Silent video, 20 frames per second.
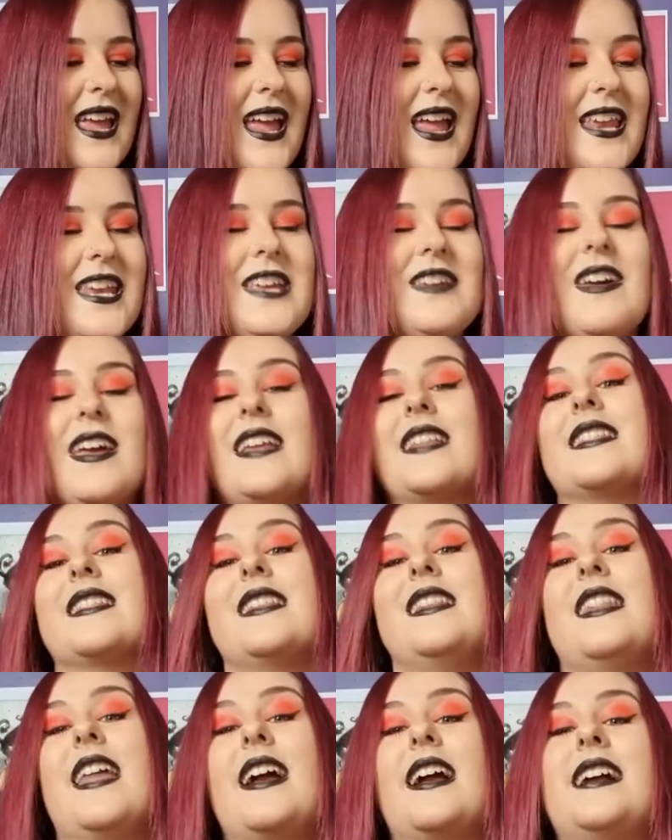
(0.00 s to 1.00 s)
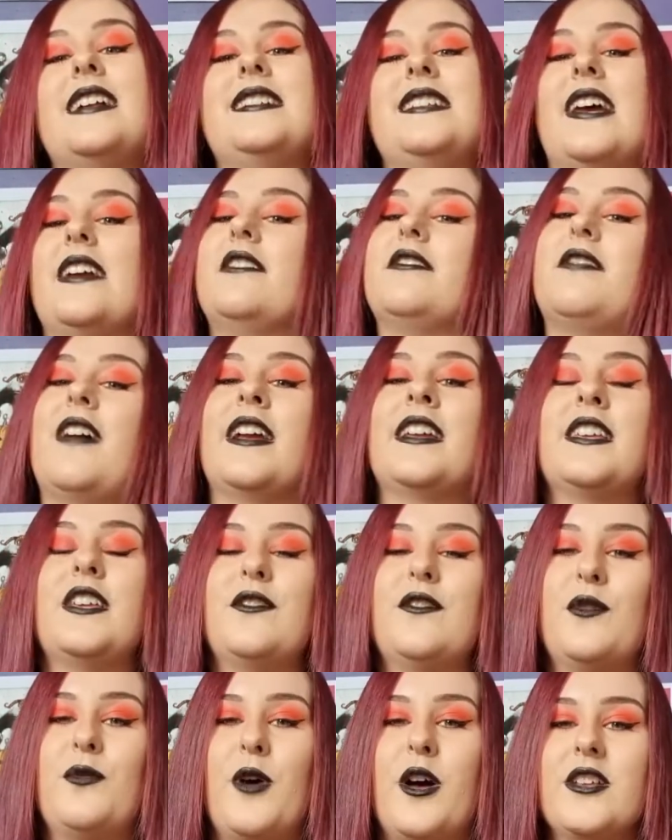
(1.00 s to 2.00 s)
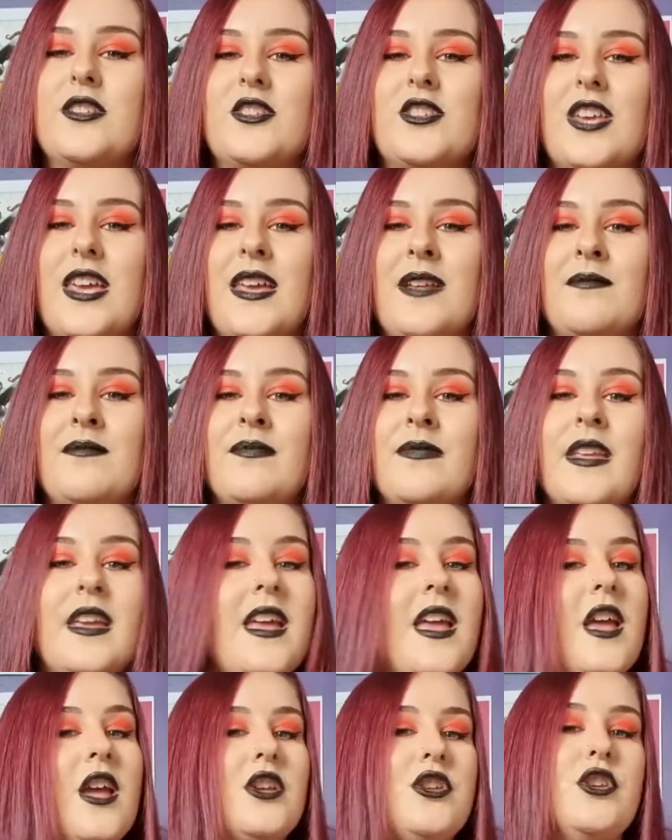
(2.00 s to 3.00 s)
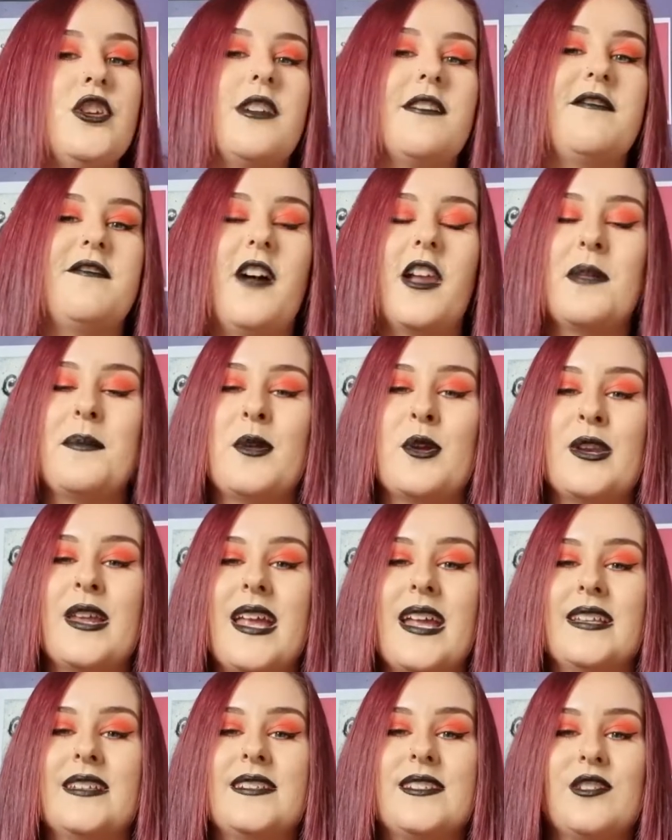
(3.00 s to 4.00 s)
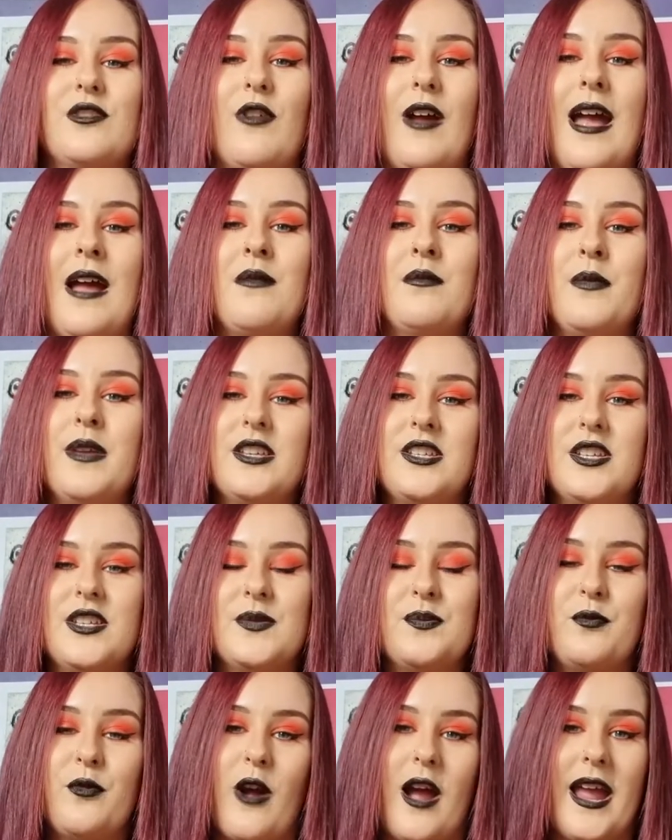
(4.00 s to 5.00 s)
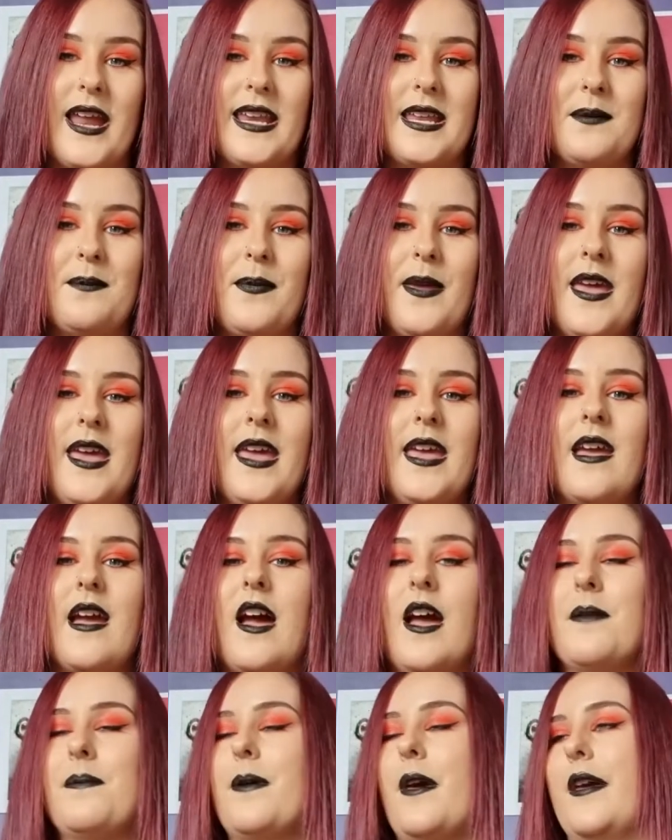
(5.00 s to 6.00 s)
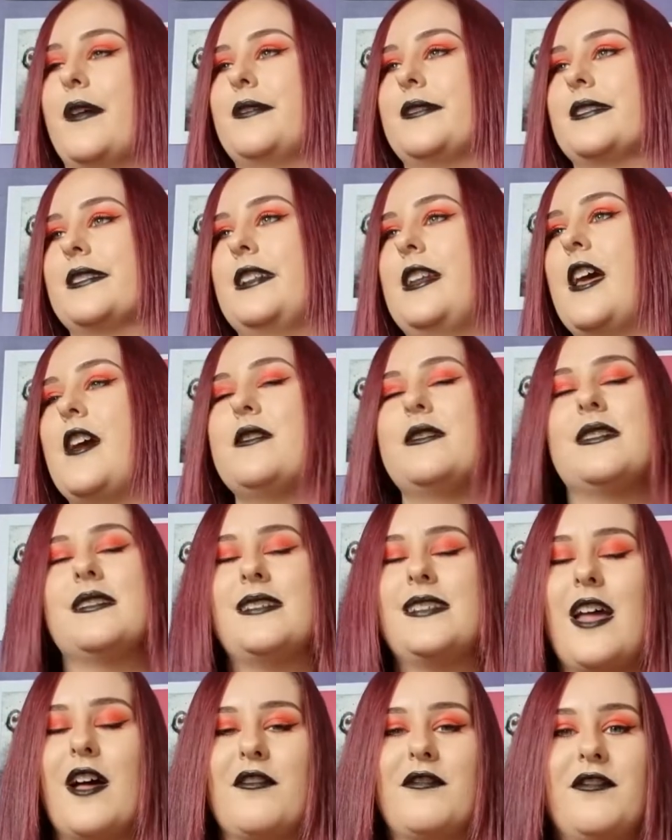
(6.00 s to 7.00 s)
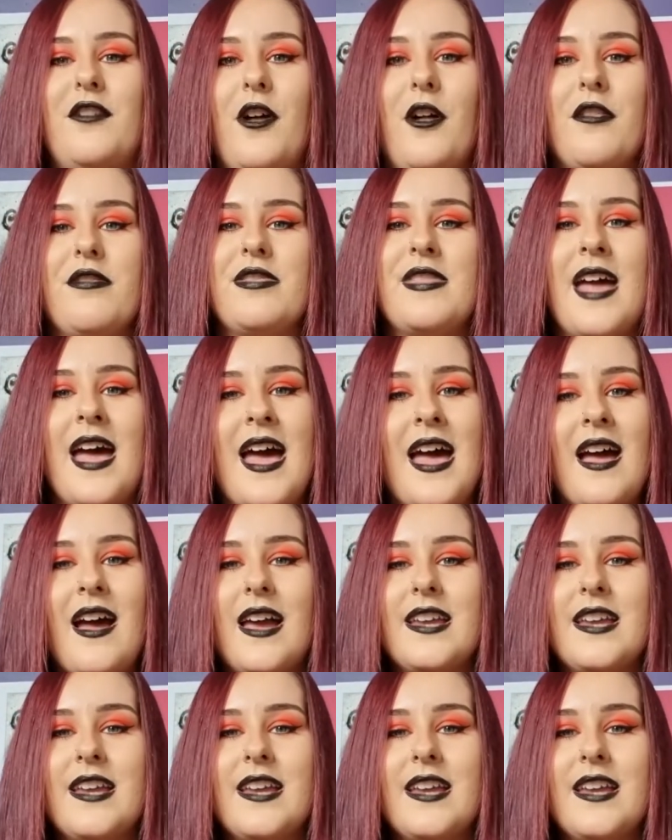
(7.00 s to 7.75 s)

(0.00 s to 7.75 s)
Anyway, like I said, thank you for watching. You can follow me on Instagram, which is Briony B. I post loads of stuff on there.